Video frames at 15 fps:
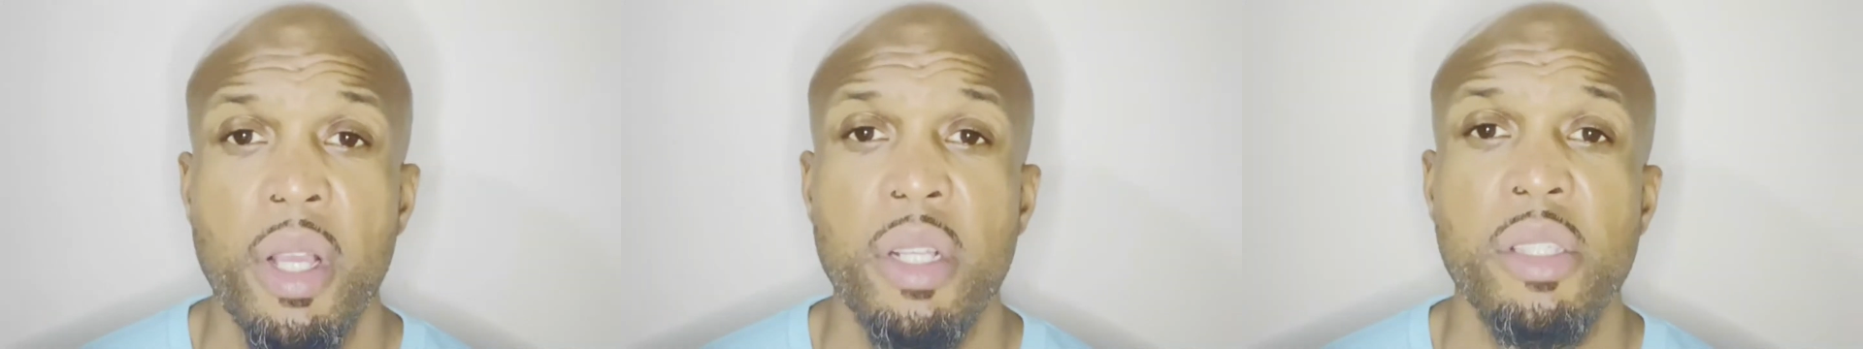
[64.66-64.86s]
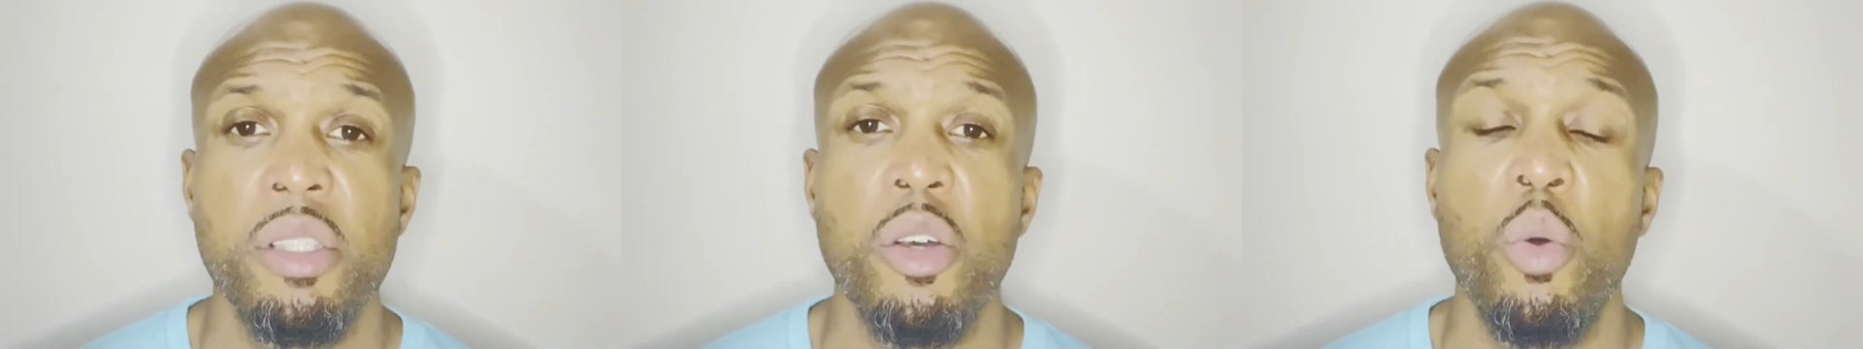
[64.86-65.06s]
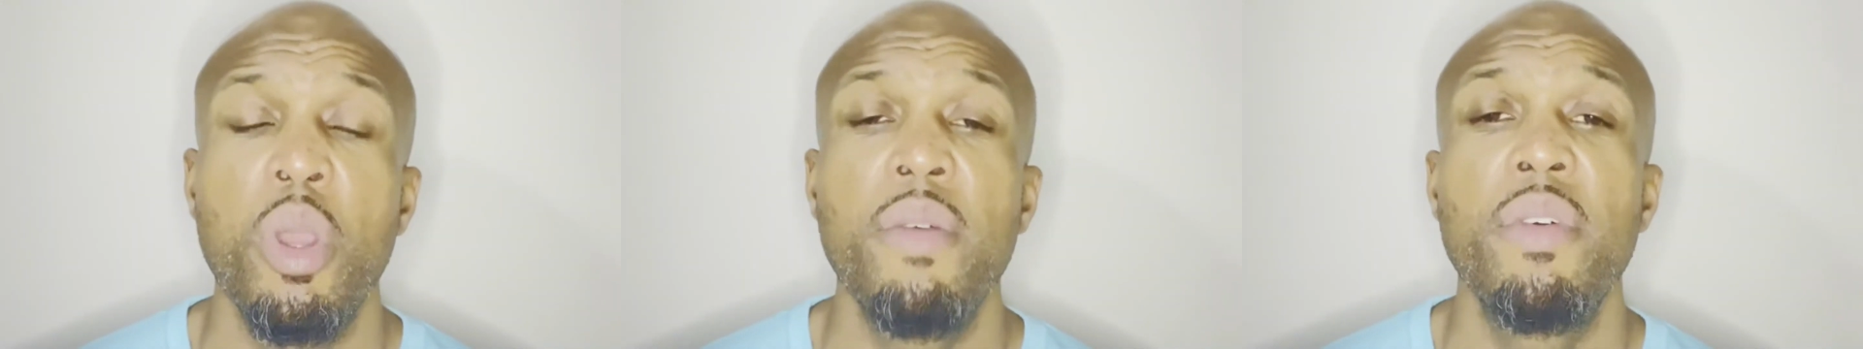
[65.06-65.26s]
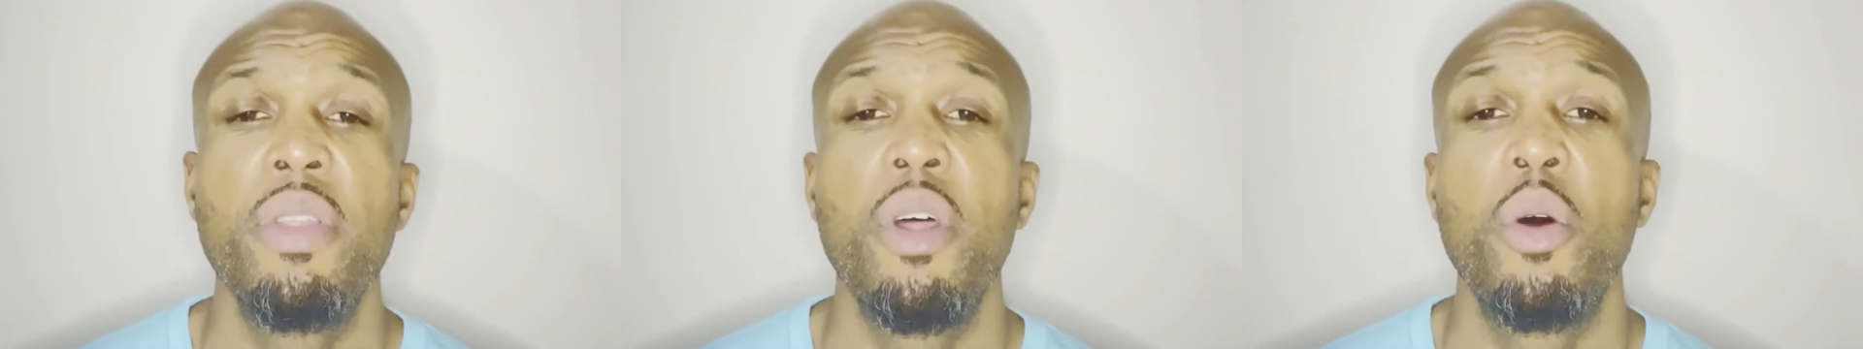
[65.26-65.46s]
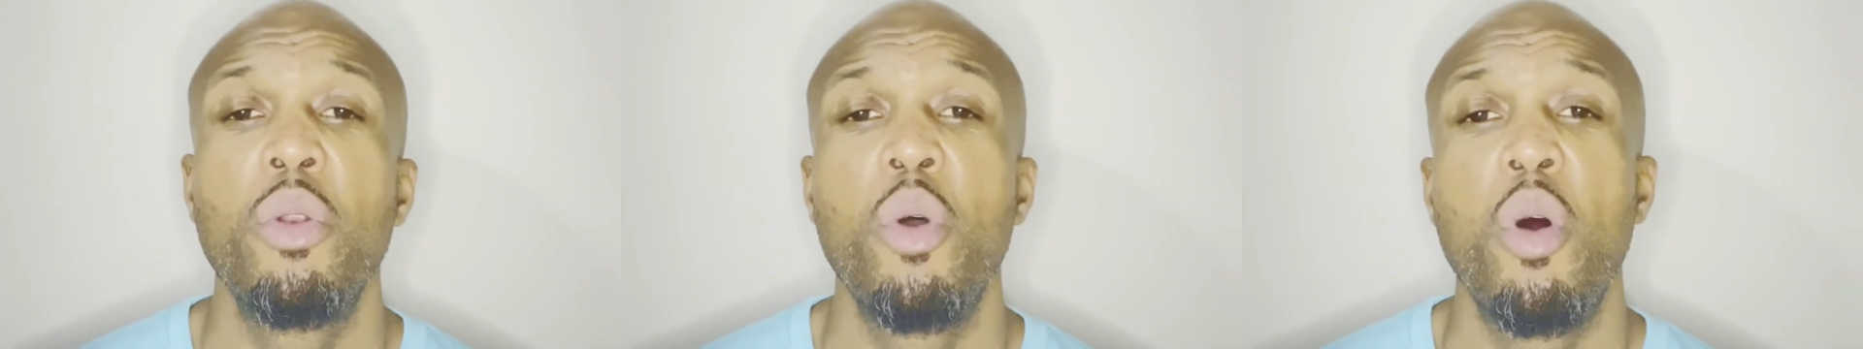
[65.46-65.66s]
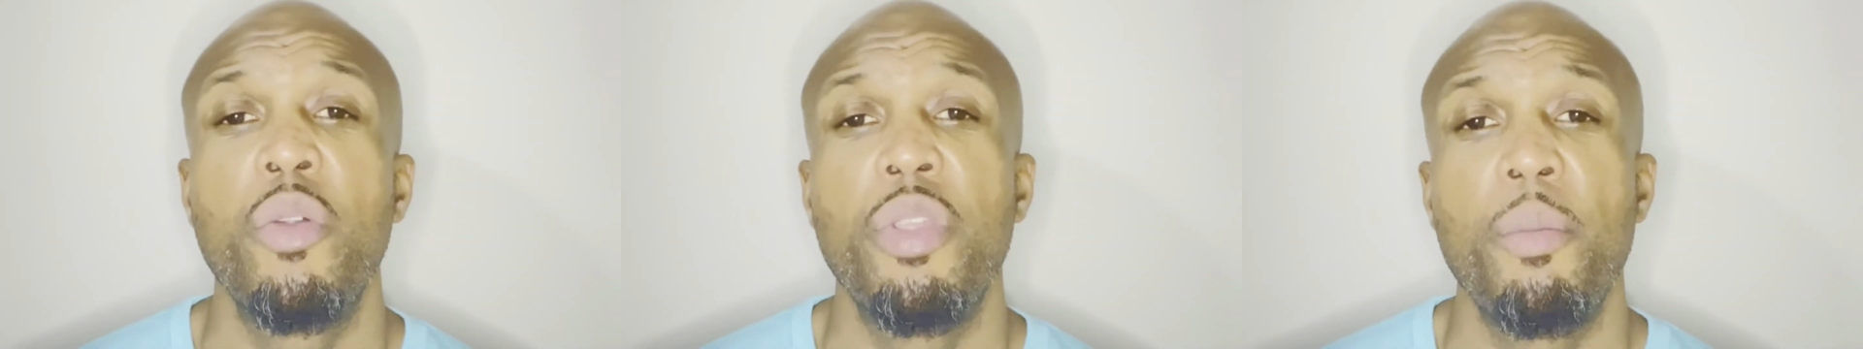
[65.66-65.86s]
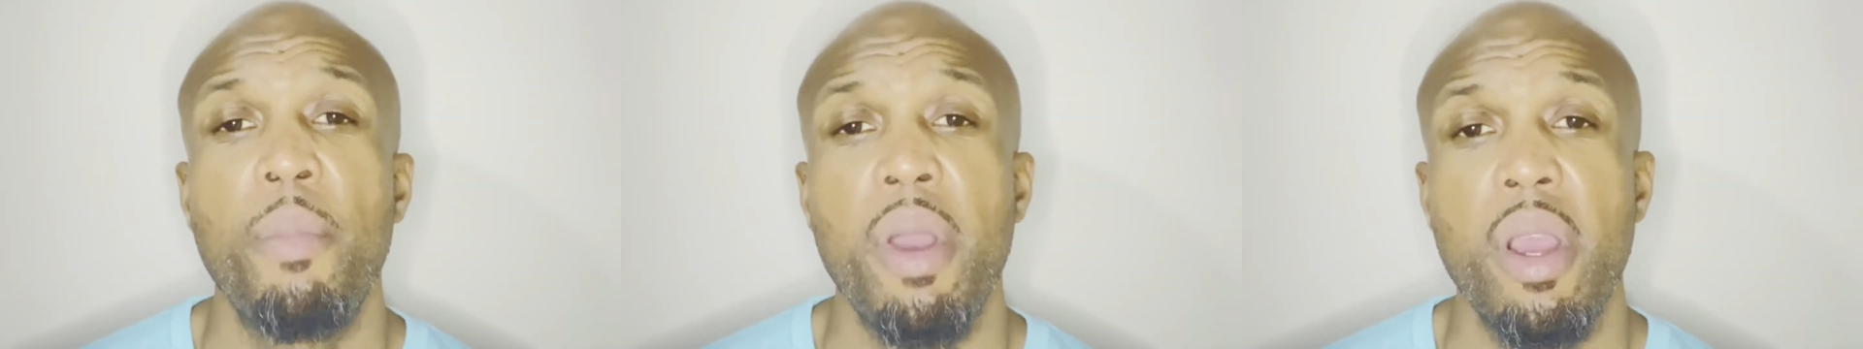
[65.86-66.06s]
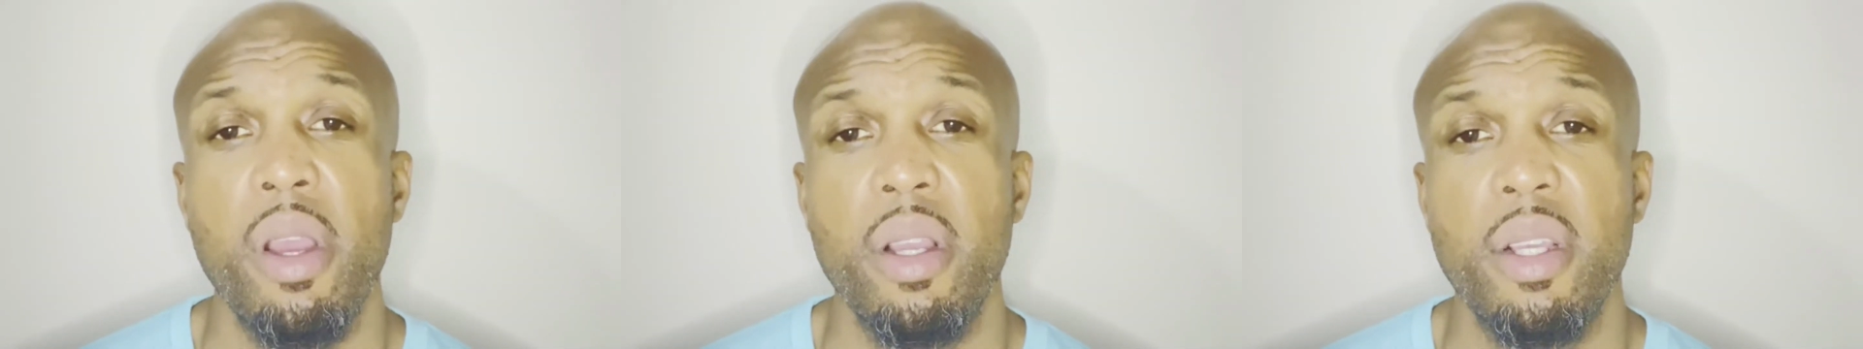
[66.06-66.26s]
So even though North
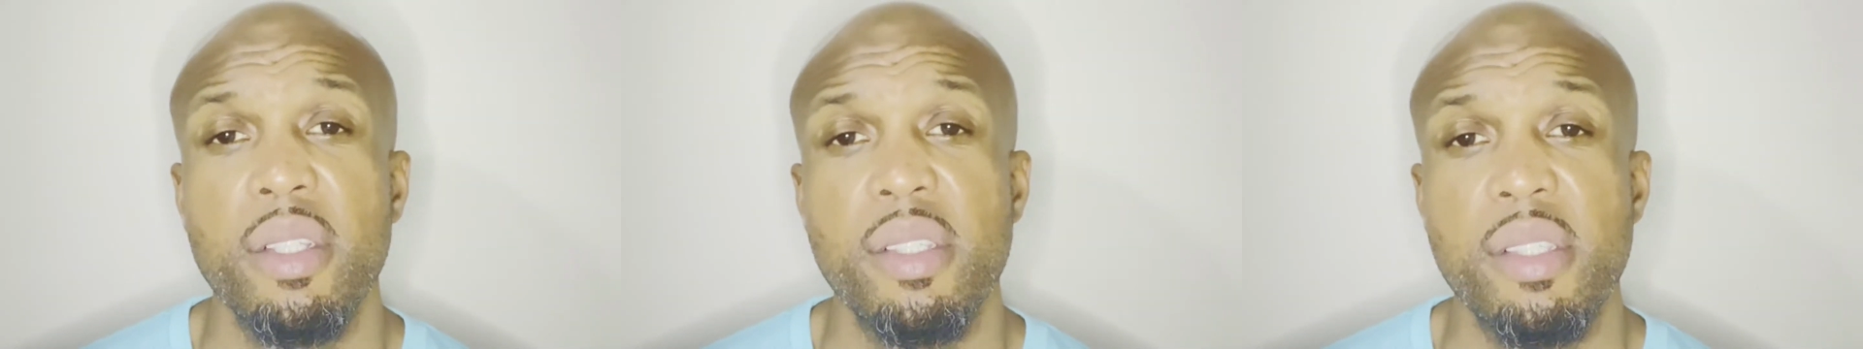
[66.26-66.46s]
America is